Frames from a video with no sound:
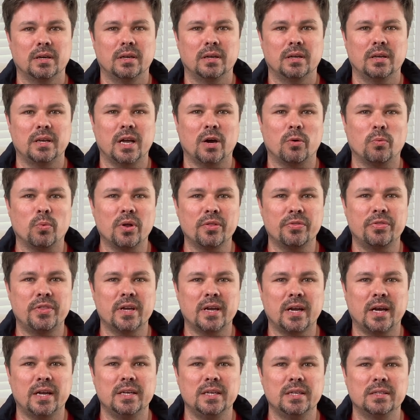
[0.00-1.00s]
Now, one
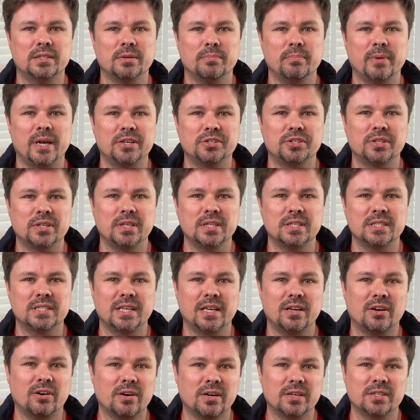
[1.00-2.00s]
thing I need to mention is
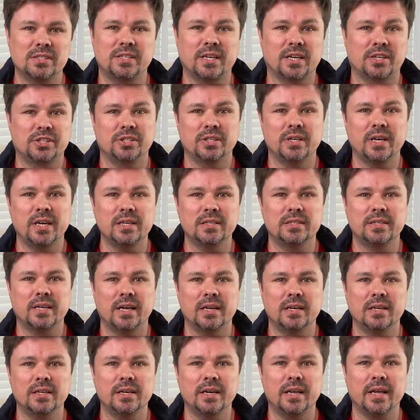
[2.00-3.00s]
they are a Section 8
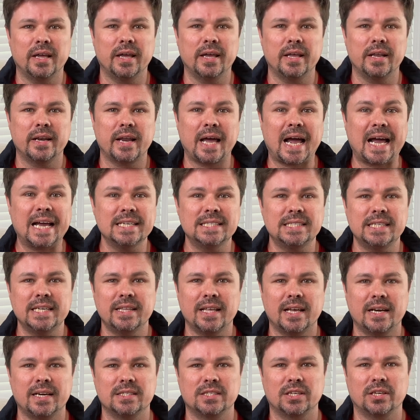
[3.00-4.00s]
tenant, and I see
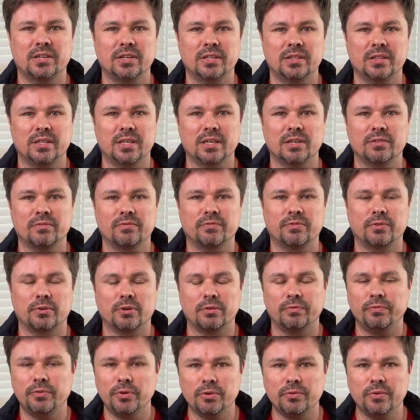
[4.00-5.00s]
that as a good thing
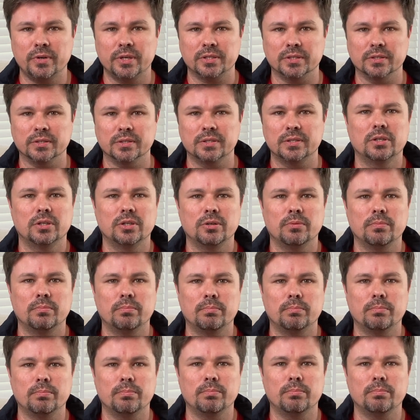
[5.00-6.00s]
for a few reasons.
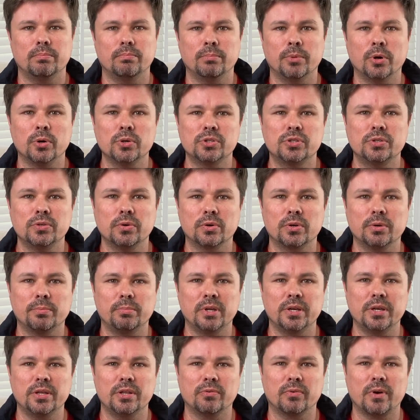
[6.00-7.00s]
Most
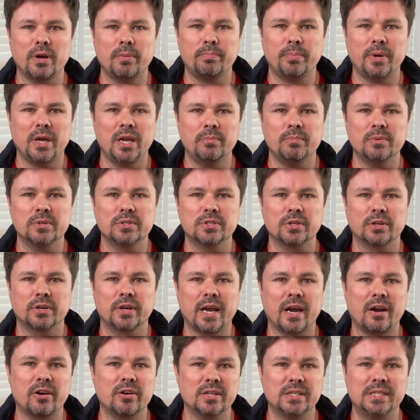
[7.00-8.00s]
notably, the rent payments are
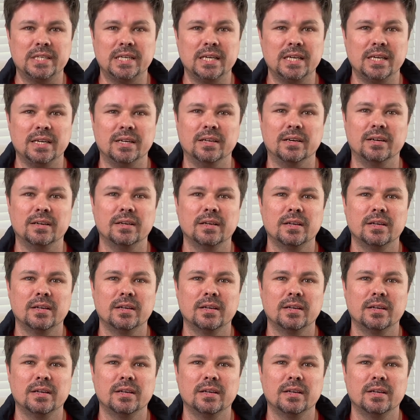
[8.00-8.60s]
guaranteed.